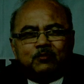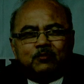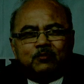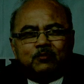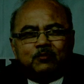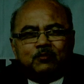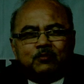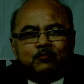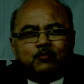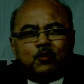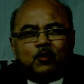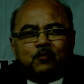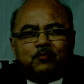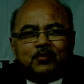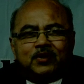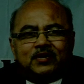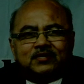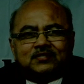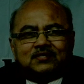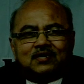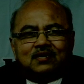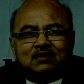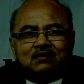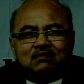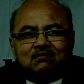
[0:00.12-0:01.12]
urban
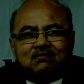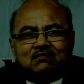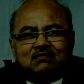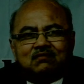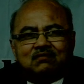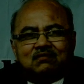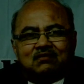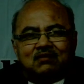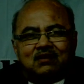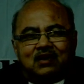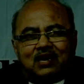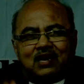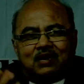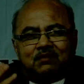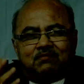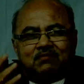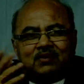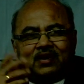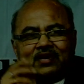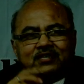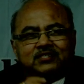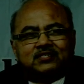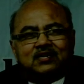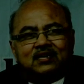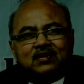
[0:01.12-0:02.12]
population,
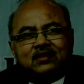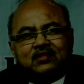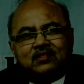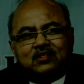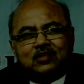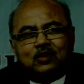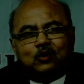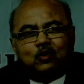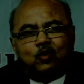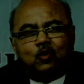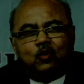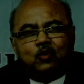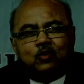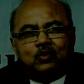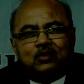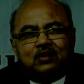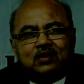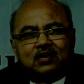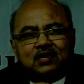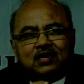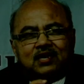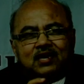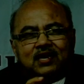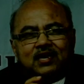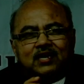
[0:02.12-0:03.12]
urbanization is 0.
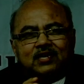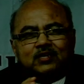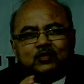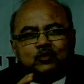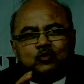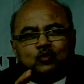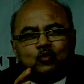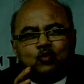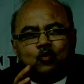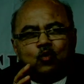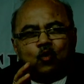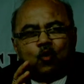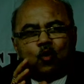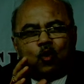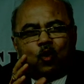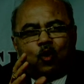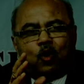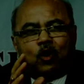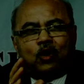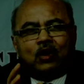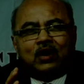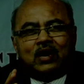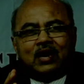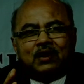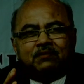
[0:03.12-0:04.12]
Case 2,
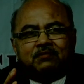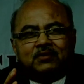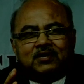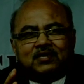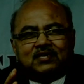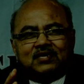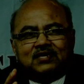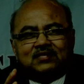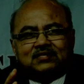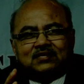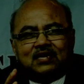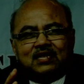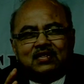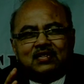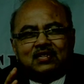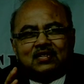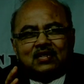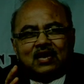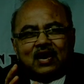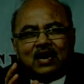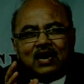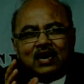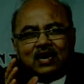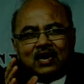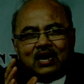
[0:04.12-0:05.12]
all habitations
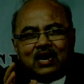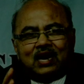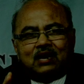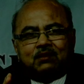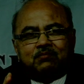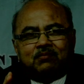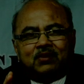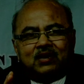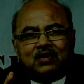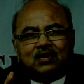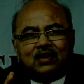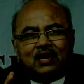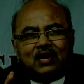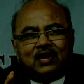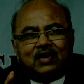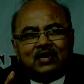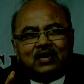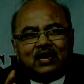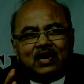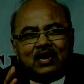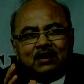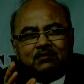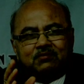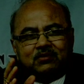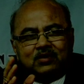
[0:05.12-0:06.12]
are urban and
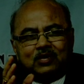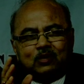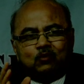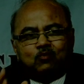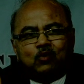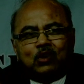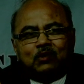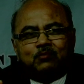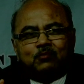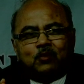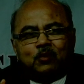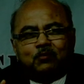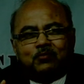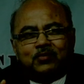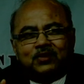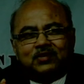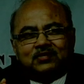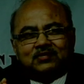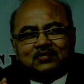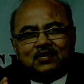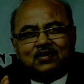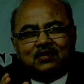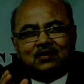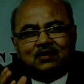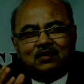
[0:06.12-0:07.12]
have equal
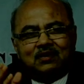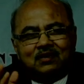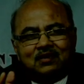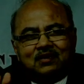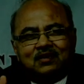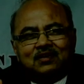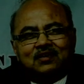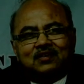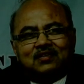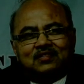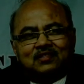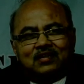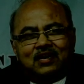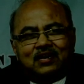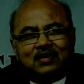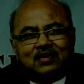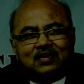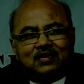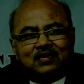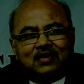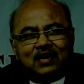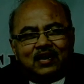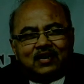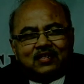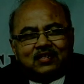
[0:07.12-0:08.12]
population, then
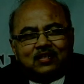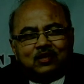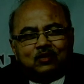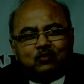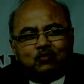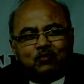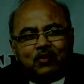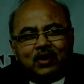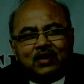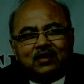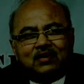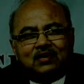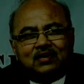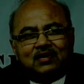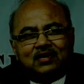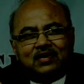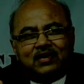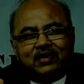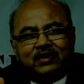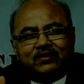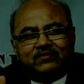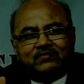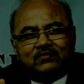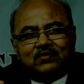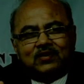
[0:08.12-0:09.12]
index is 1.
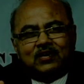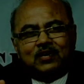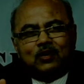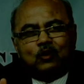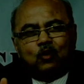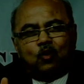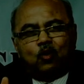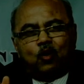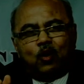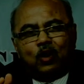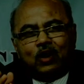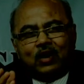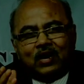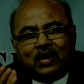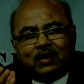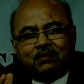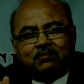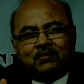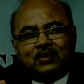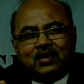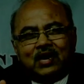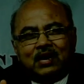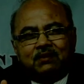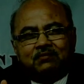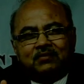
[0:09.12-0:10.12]
Case 3, all
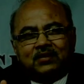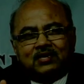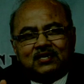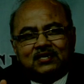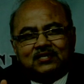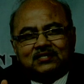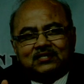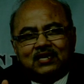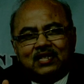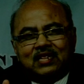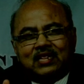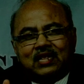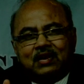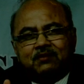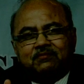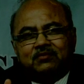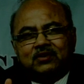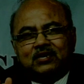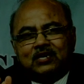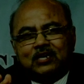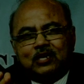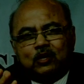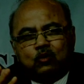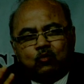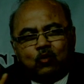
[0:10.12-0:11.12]
urban habitations have
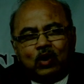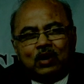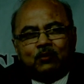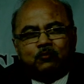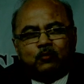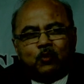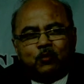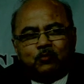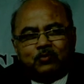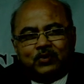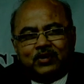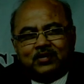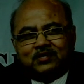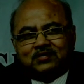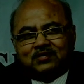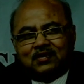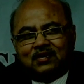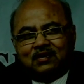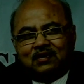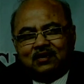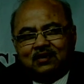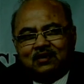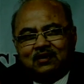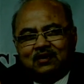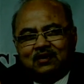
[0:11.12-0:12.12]
equal population,